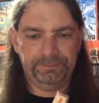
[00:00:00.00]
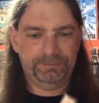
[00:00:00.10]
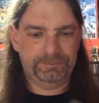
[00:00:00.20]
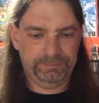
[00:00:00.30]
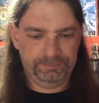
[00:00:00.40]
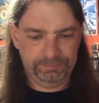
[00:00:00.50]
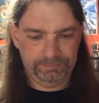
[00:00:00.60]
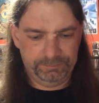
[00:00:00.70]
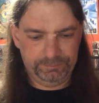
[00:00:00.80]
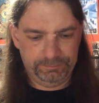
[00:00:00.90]

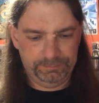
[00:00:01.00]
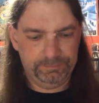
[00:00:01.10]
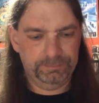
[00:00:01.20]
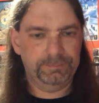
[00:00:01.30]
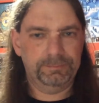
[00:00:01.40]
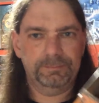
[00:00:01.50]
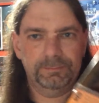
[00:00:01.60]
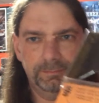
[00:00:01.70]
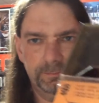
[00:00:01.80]
[no speech]